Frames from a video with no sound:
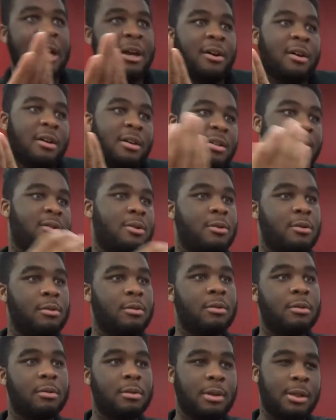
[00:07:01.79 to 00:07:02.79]
like, oh, it's cool.
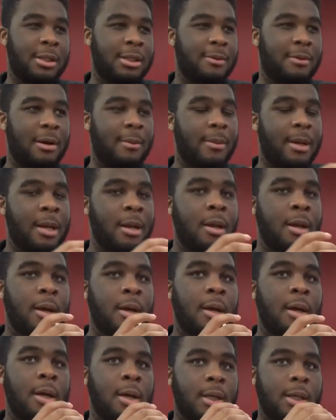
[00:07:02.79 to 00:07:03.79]
You see what I
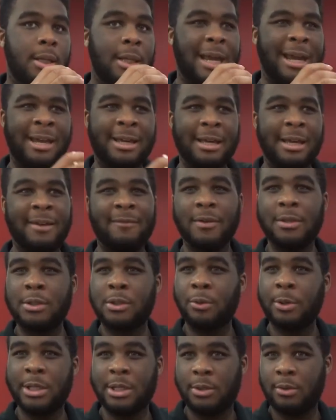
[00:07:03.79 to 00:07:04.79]
mean? Yeah. Like, even
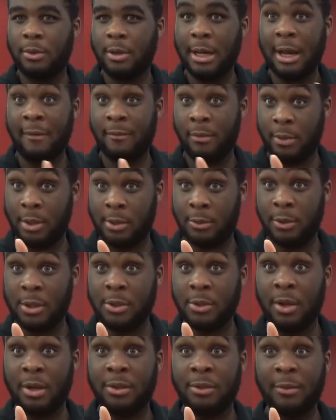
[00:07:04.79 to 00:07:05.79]
Toy Story. Have you watched Toy
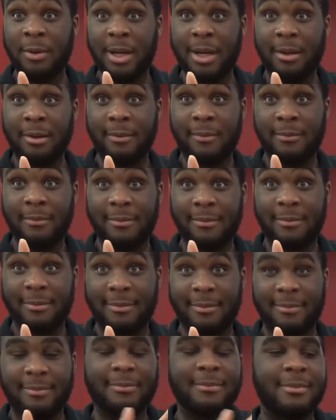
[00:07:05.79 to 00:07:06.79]
Story 3? Yeah.
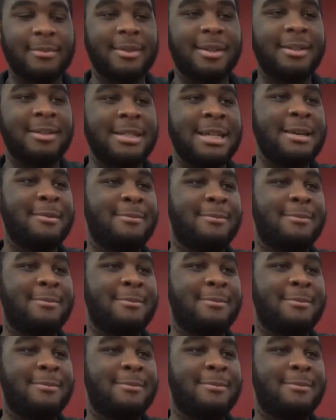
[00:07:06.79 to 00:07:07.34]
Deep.